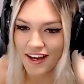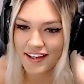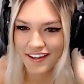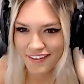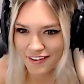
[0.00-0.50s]
I
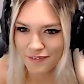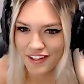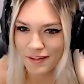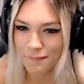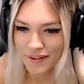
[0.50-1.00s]
can't like
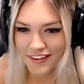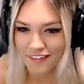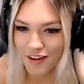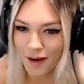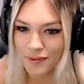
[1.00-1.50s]
really compete in
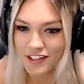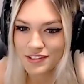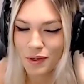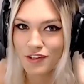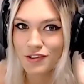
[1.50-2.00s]
the lobby,
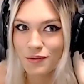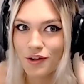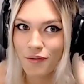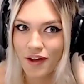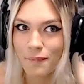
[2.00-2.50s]
so I do
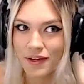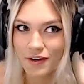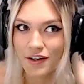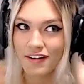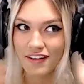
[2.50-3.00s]
know that I'm
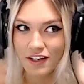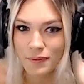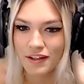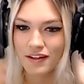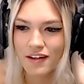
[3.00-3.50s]
carried a little
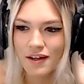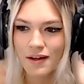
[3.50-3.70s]
bit.